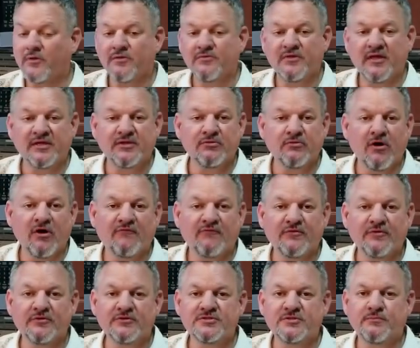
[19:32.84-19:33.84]
Thank you all
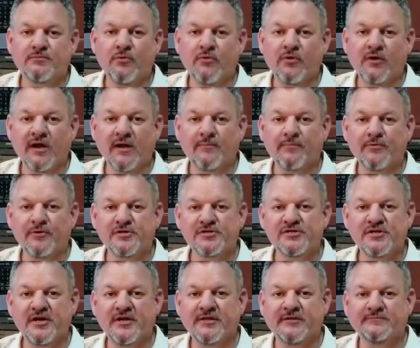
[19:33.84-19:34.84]
for your support. I
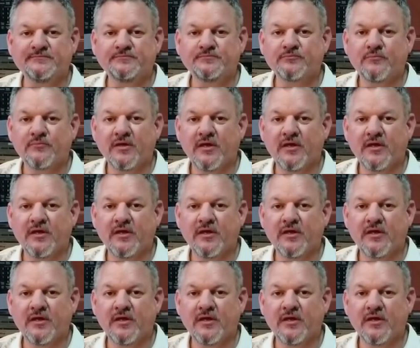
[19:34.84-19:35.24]
appreciate it,